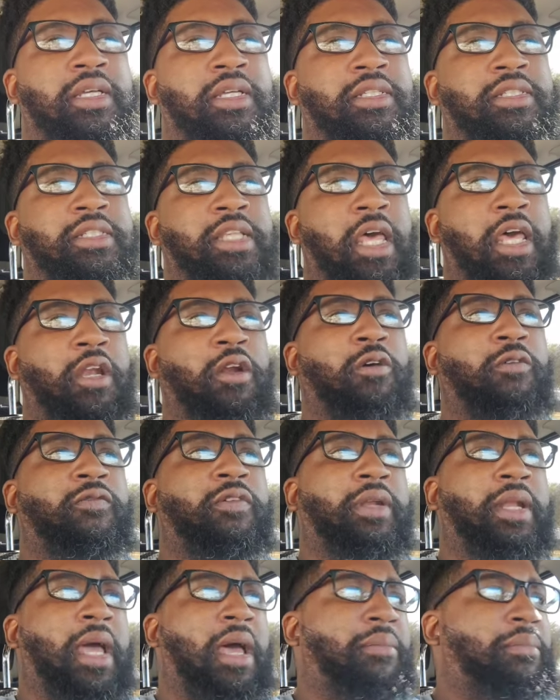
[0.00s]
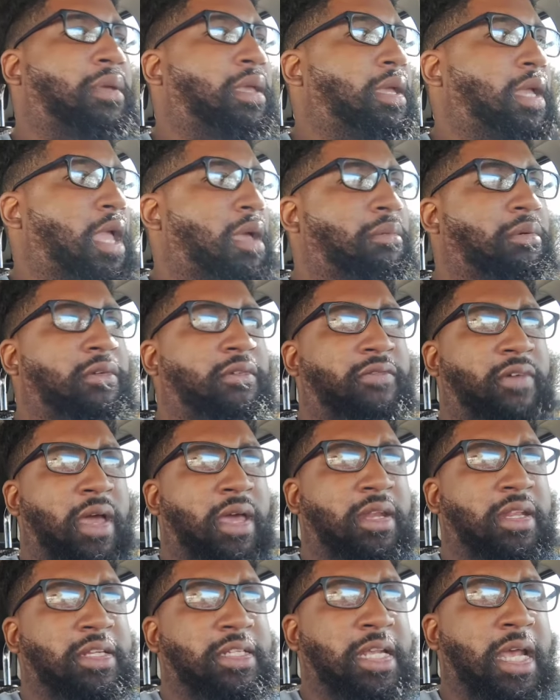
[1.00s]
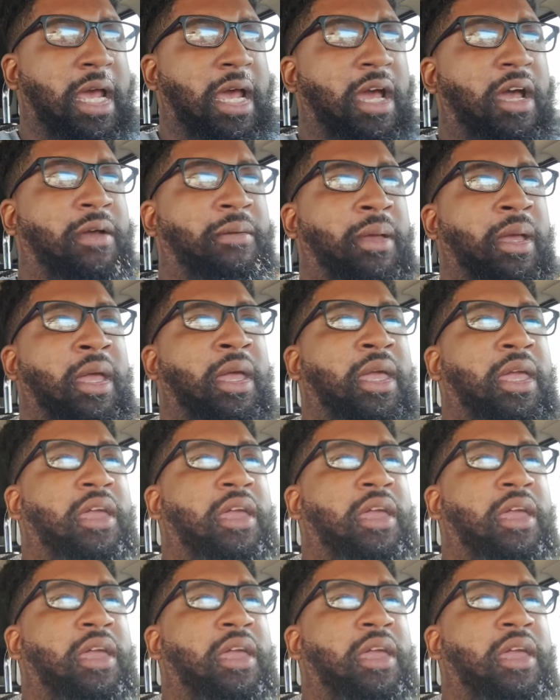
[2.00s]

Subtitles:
settle for not being able to find a job.